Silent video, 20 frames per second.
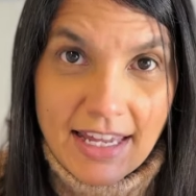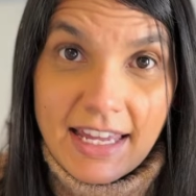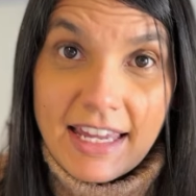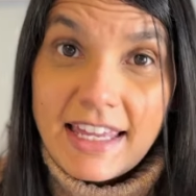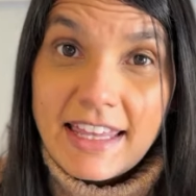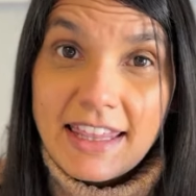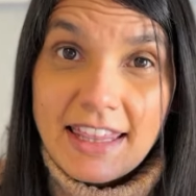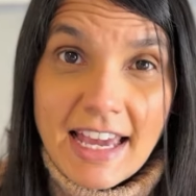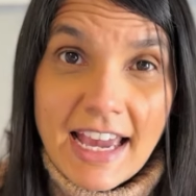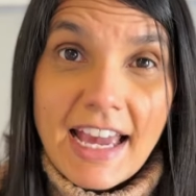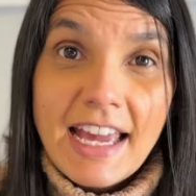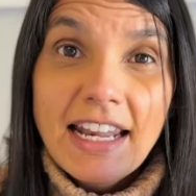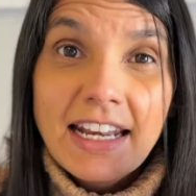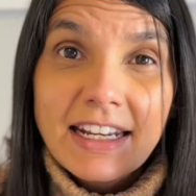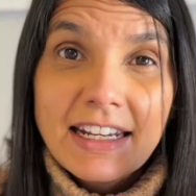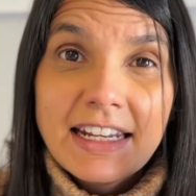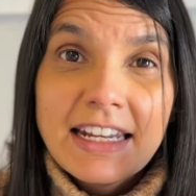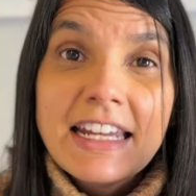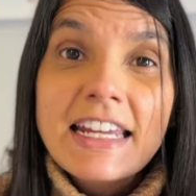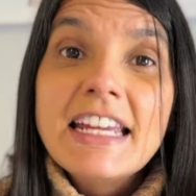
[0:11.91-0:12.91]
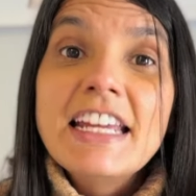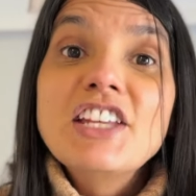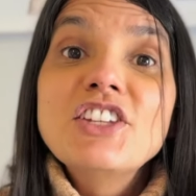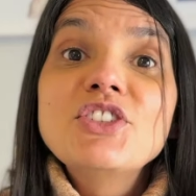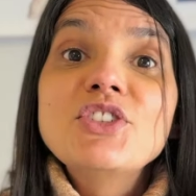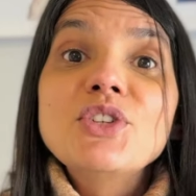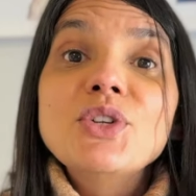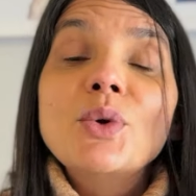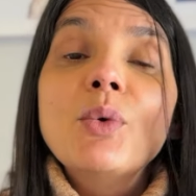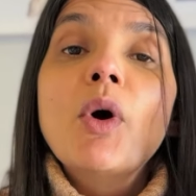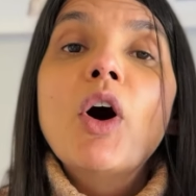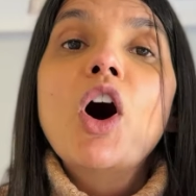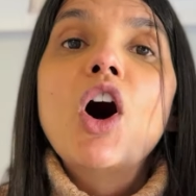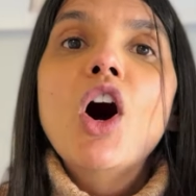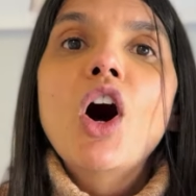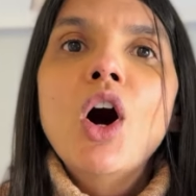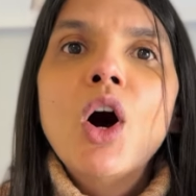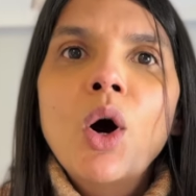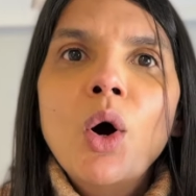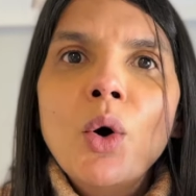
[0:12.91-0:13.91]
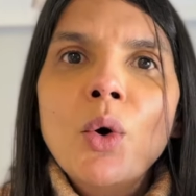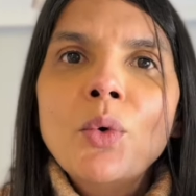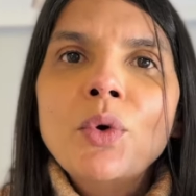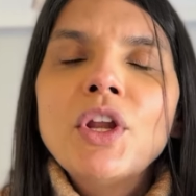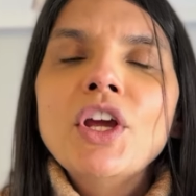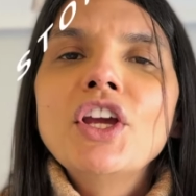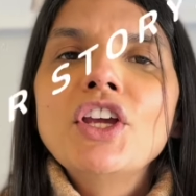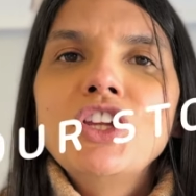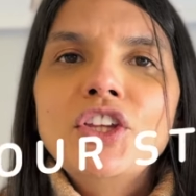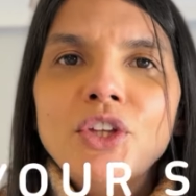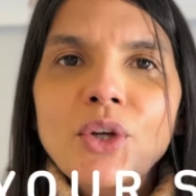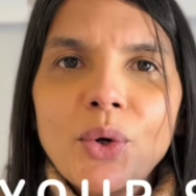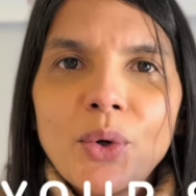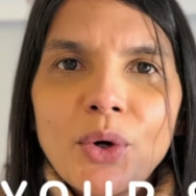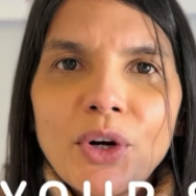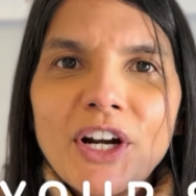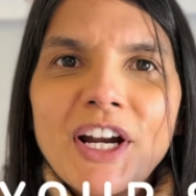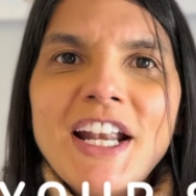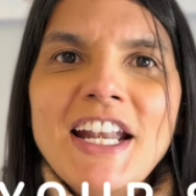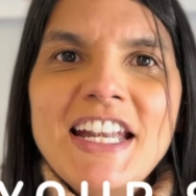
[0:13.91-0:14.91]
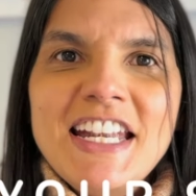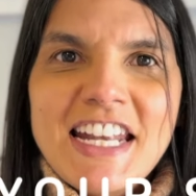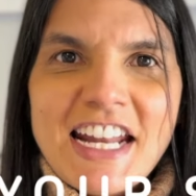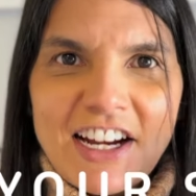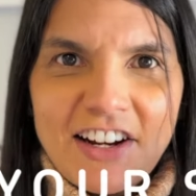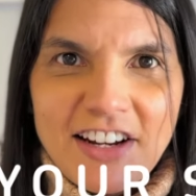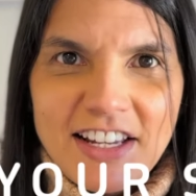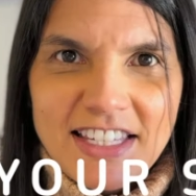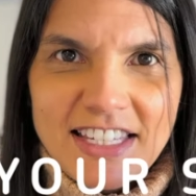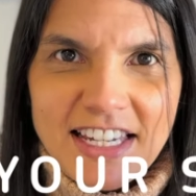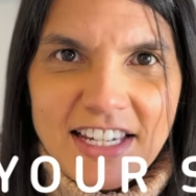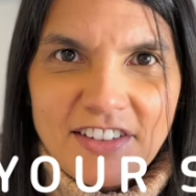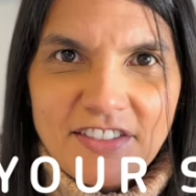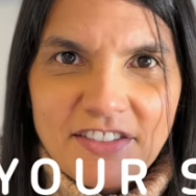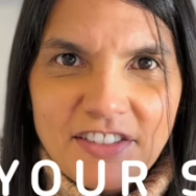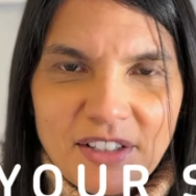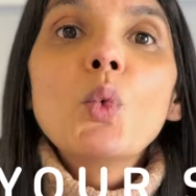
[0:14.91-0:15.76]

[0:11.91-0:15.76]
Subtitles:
And that is to own your narrative.